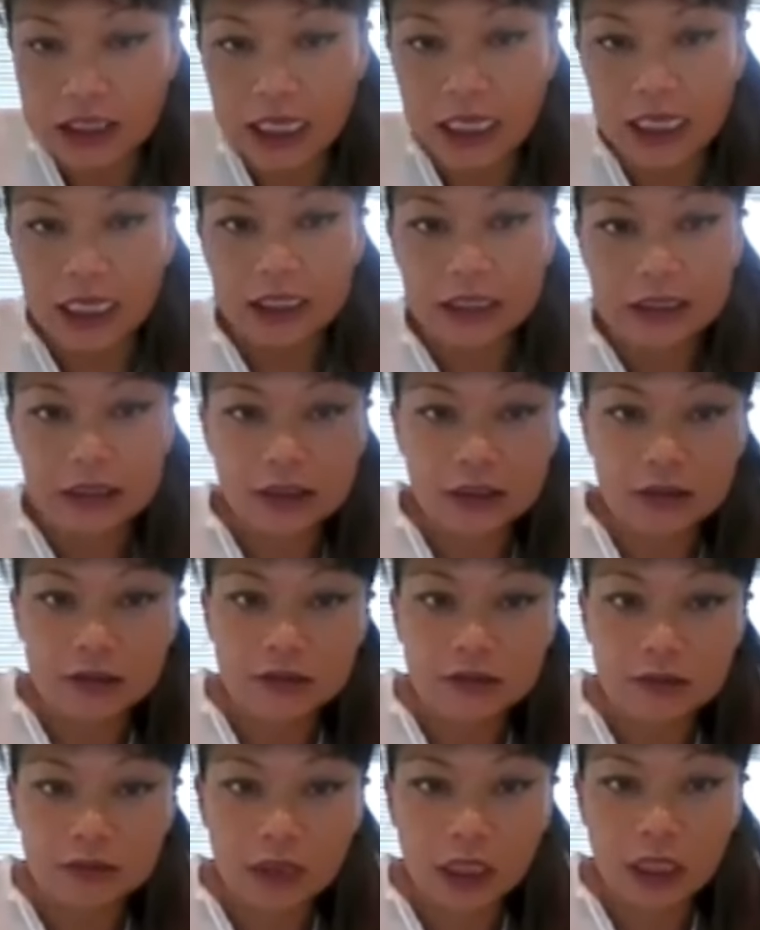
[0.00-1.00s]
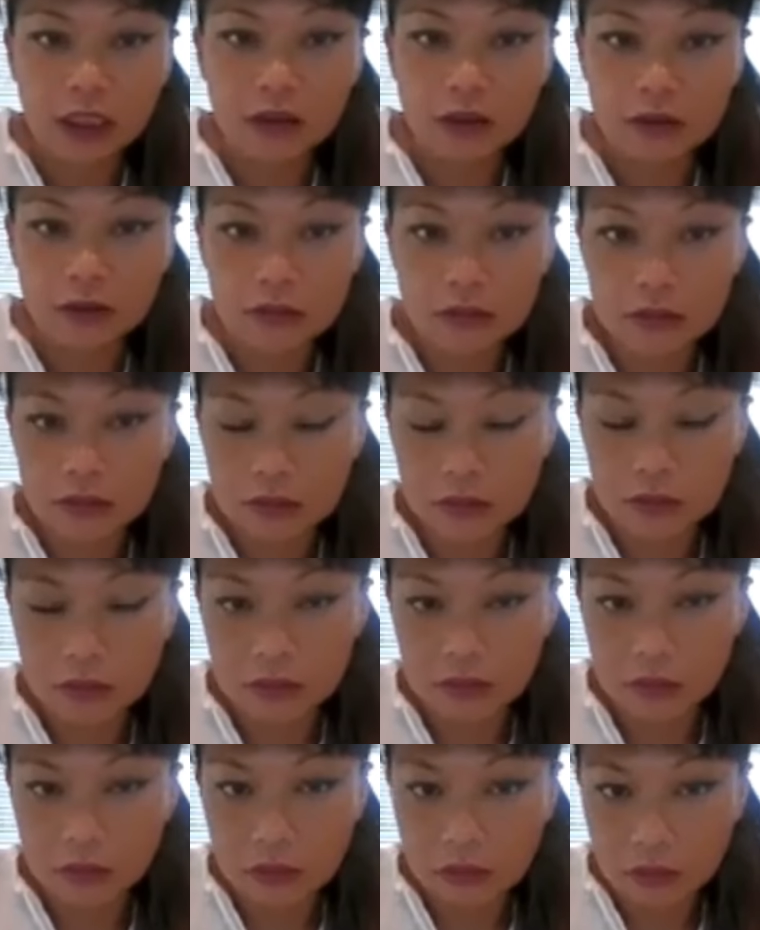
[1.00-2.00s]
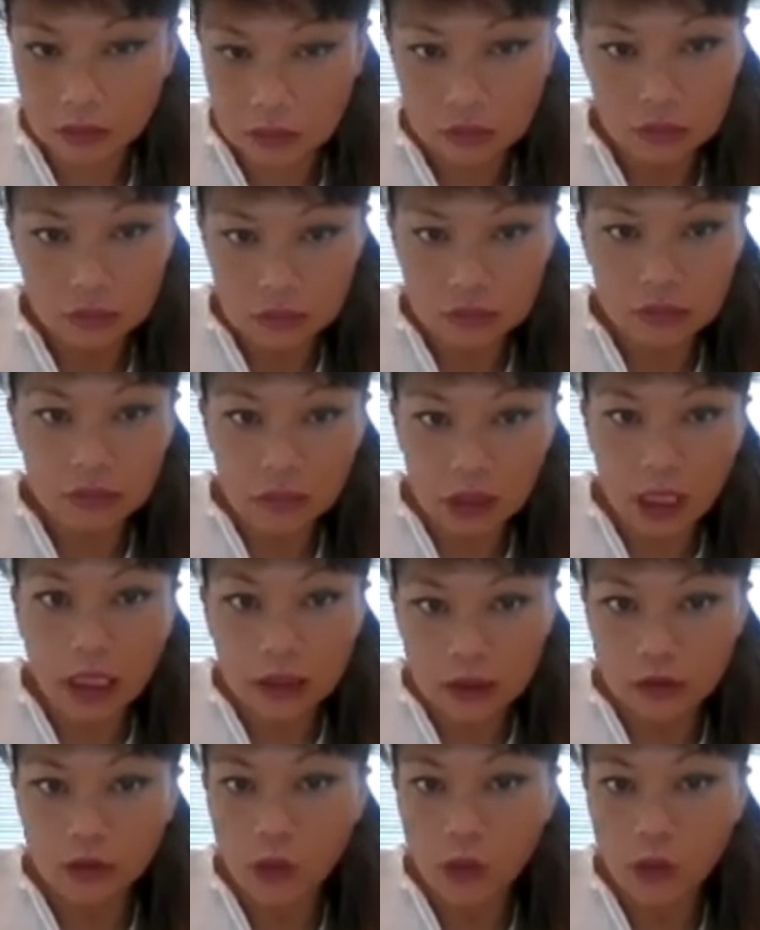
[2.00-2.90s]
That and like